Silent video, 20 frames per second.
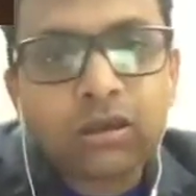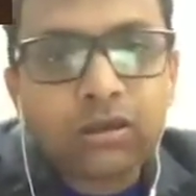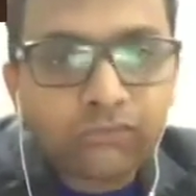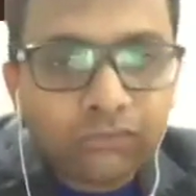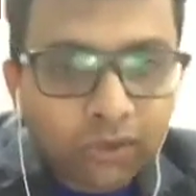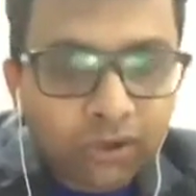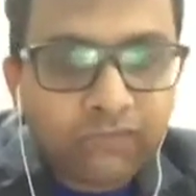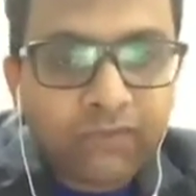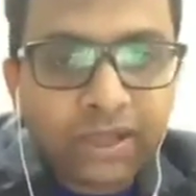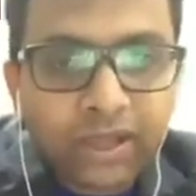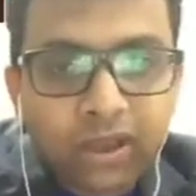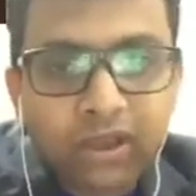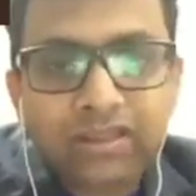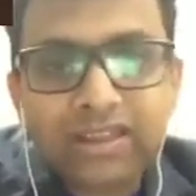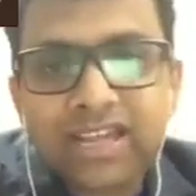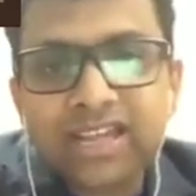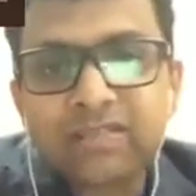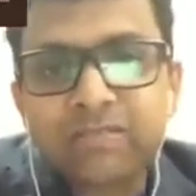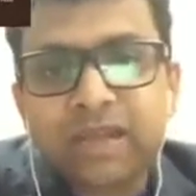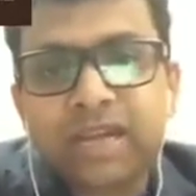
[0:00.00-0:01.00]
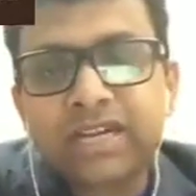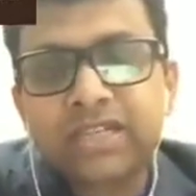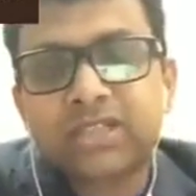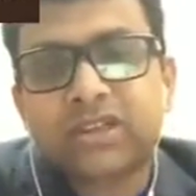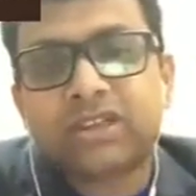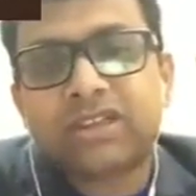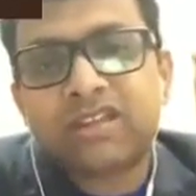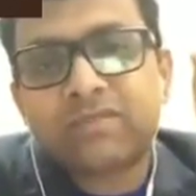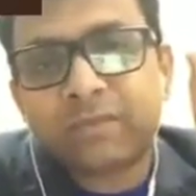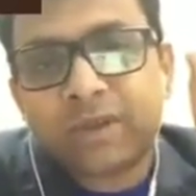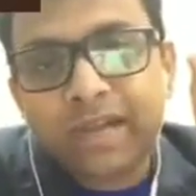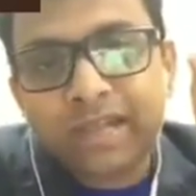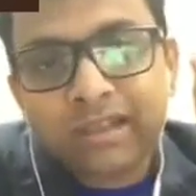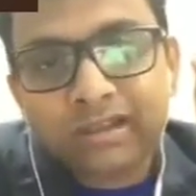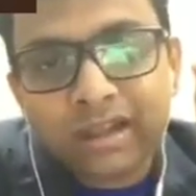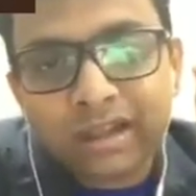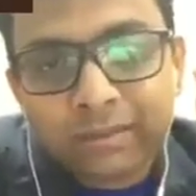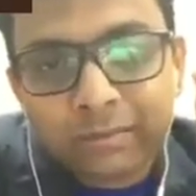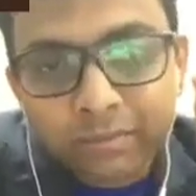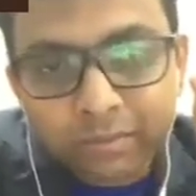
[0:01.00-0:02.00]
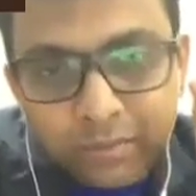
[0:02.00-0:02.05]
for 5 or 6 minutes on this particular